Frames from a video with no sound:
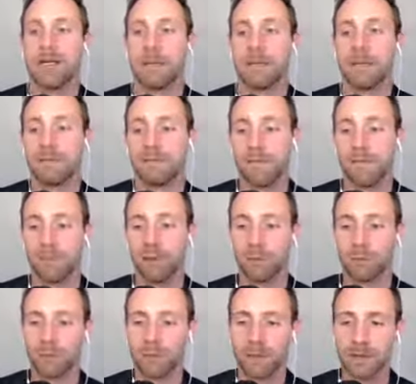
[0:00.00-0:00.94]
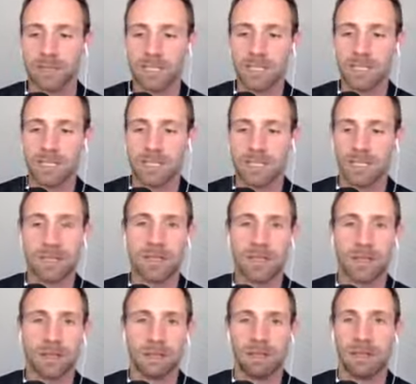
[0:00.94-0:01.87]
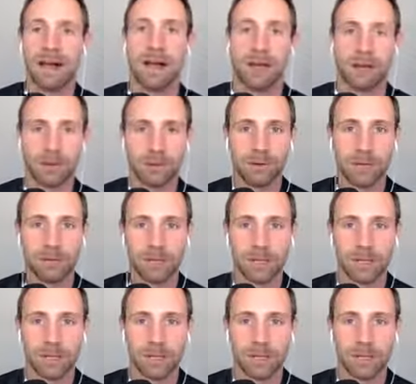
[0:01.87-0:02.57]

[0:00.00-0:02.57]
if they really see the value